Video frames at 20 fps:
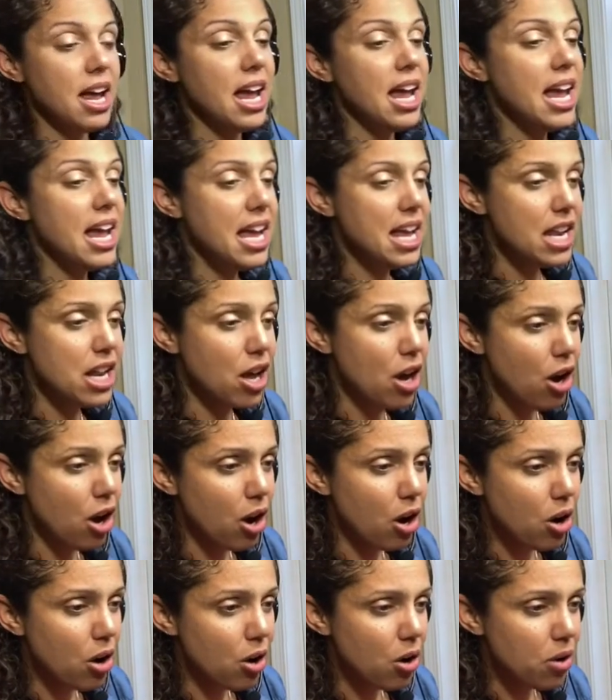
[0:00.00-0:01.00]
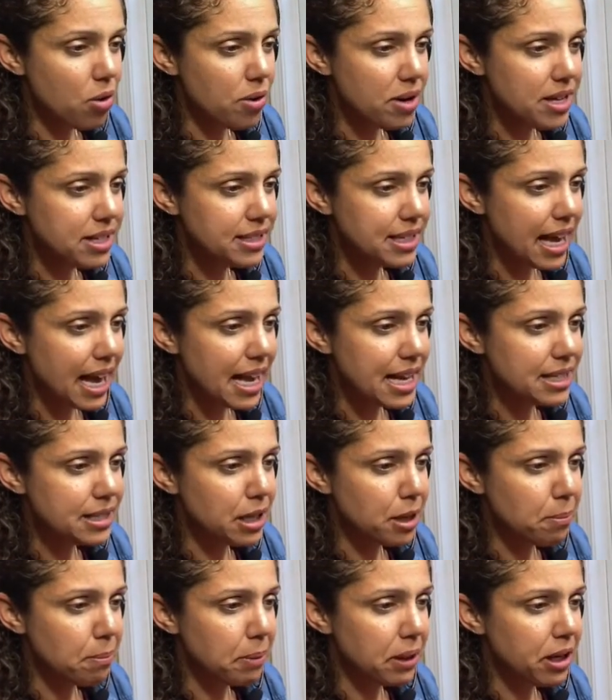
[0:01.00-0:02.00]
and it always has
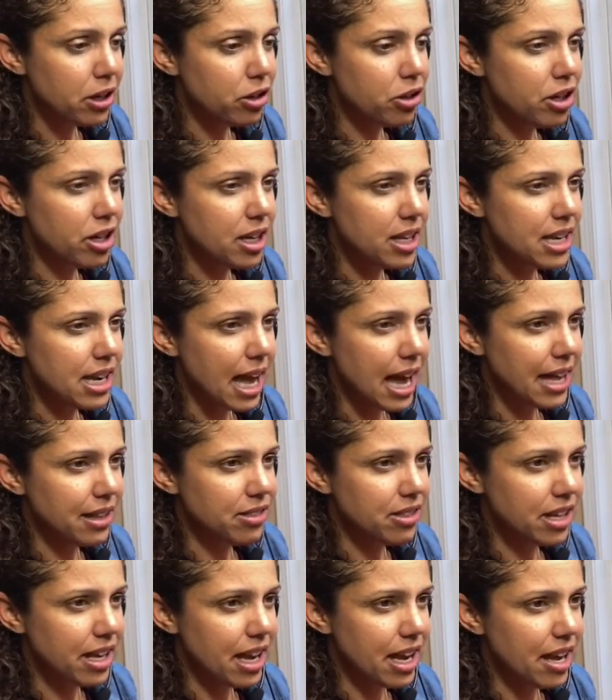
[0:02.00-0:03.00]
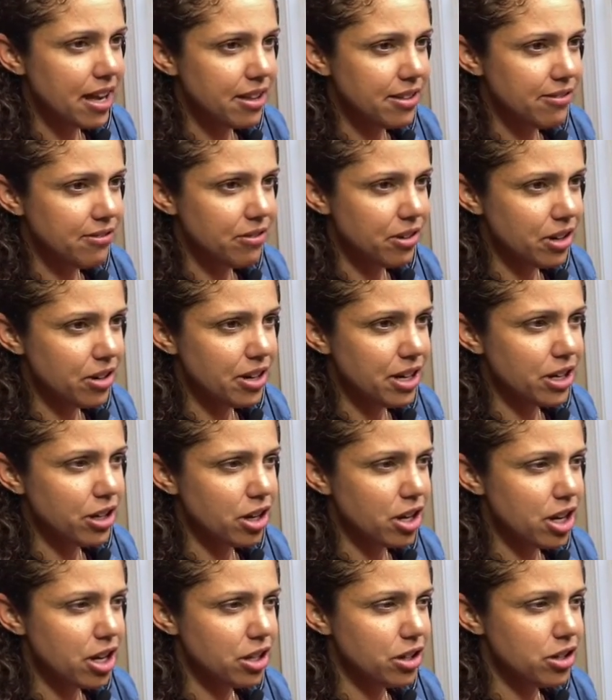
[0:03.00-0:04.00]
a period at the end. Very
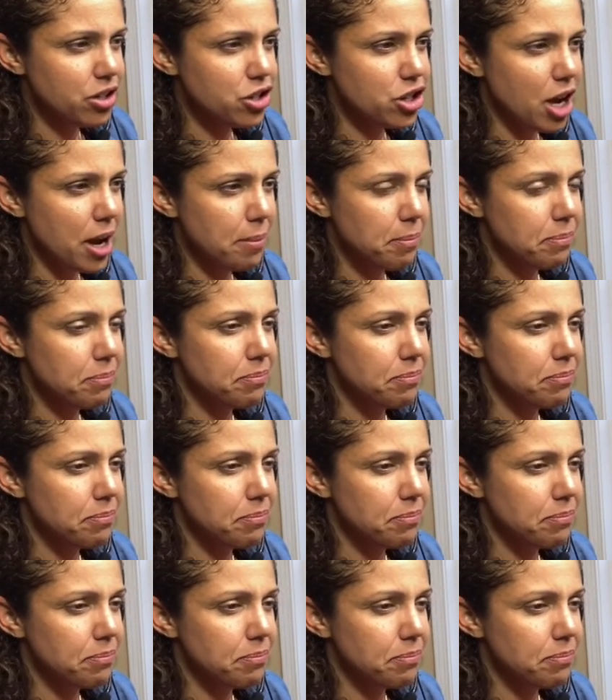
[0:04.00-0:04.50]
good. Good job.